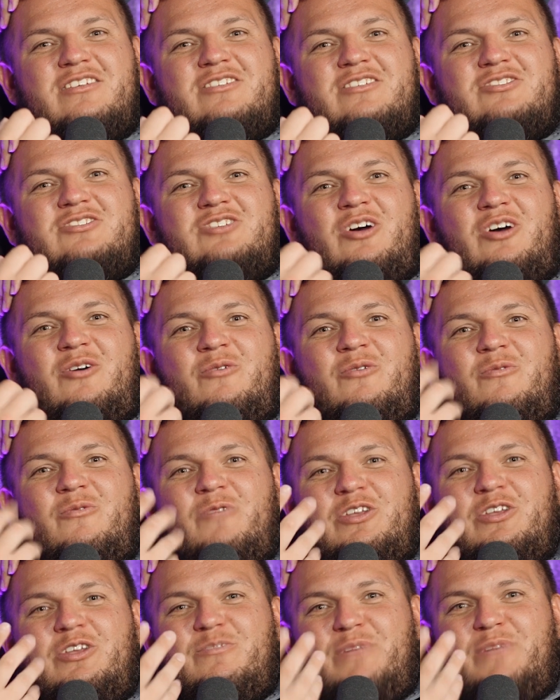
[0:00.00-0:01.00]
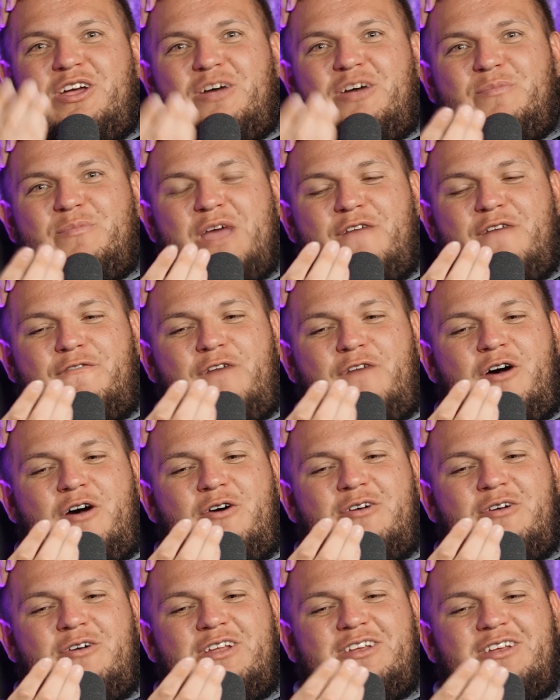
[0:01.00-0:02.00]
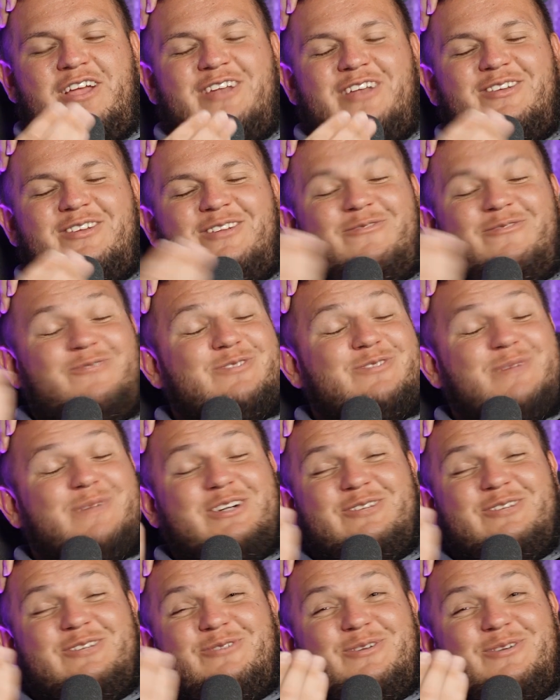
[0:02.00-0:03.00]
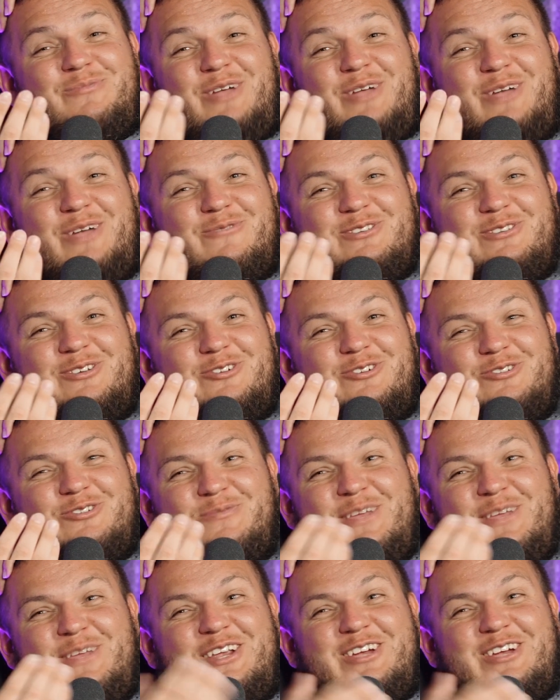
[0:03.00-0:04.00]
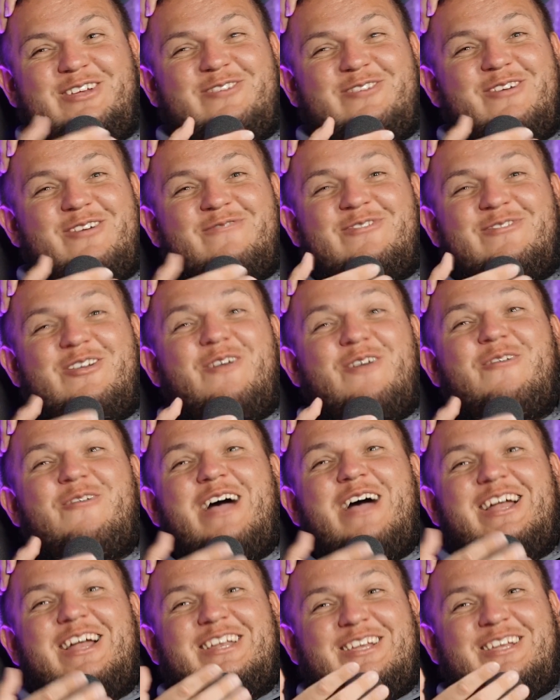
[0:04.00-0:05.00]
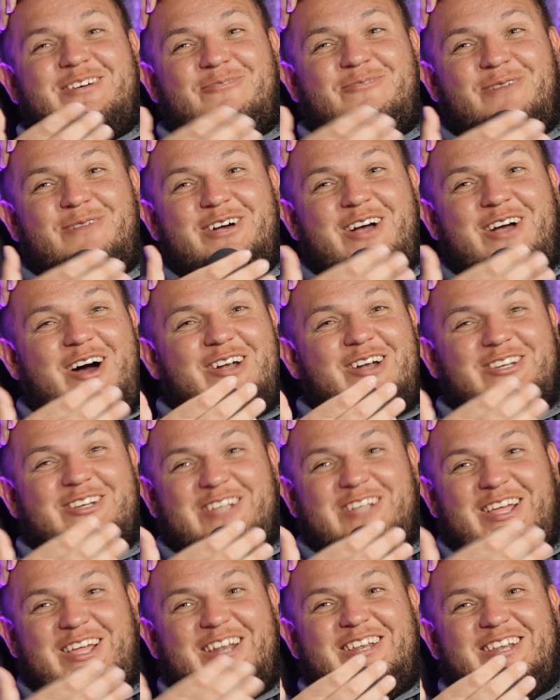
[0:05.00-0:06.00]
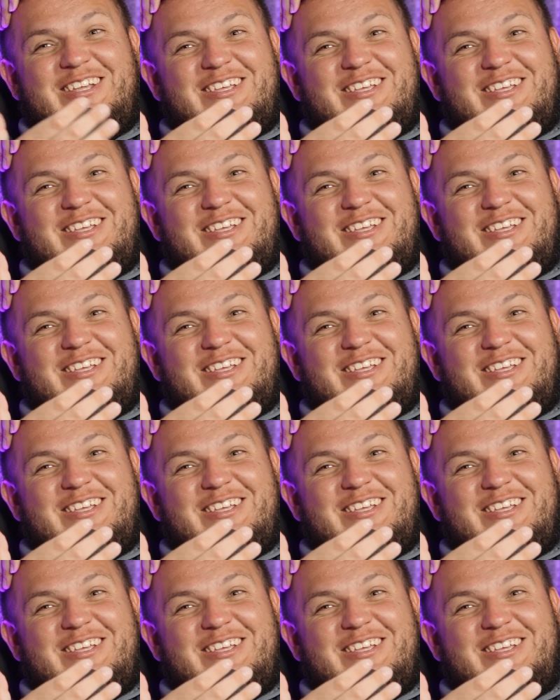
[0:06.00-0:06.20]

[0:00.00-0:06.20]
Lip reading: So when you pick up that phone and especially when you're playing with social media, you have no idea what content